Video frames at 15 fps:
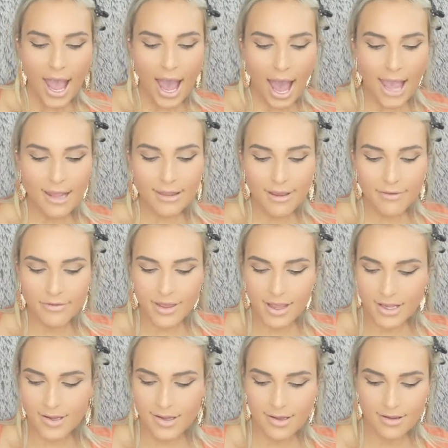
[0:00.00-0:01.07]
I love
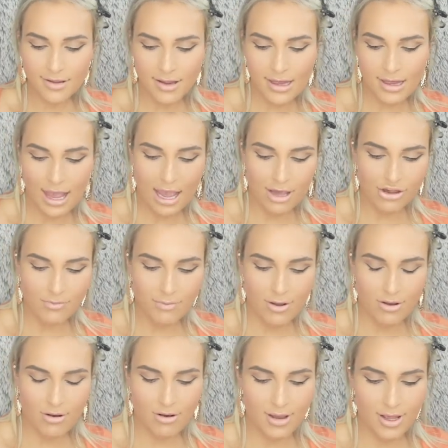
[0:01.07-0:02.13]
this lash
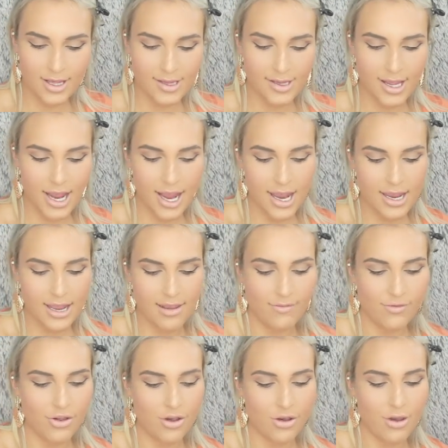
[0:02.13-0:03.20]
because it
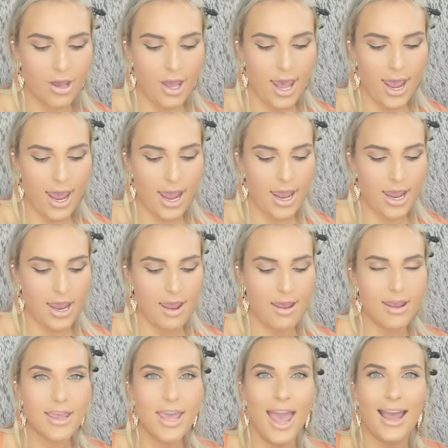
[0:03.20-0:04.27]
gives you a
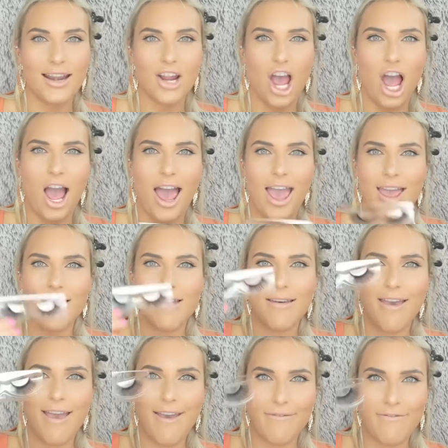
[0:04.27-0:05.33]
cat eye
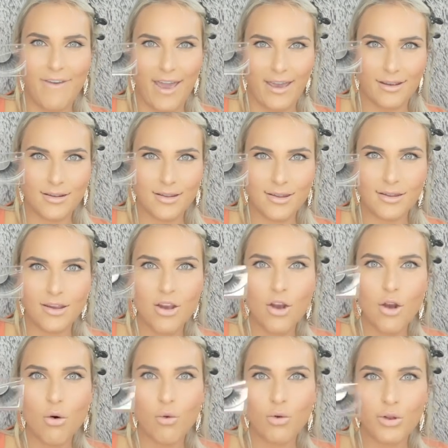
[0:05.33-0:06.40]
effect.
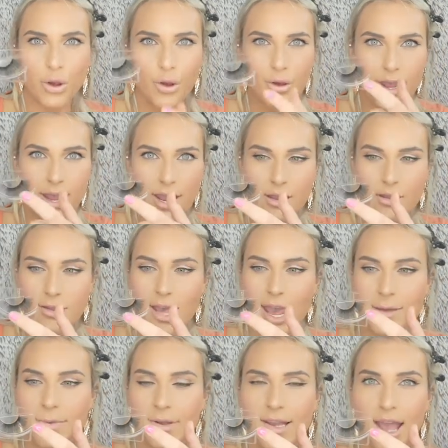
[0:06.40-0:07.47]
So it
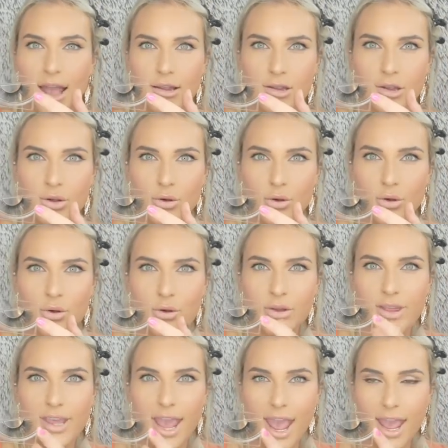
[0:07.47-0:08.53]
tapers out to
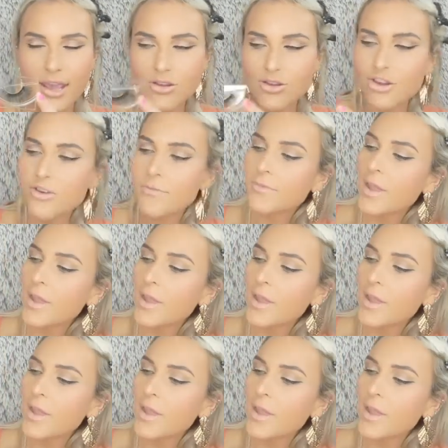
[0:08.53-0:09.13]
the edge.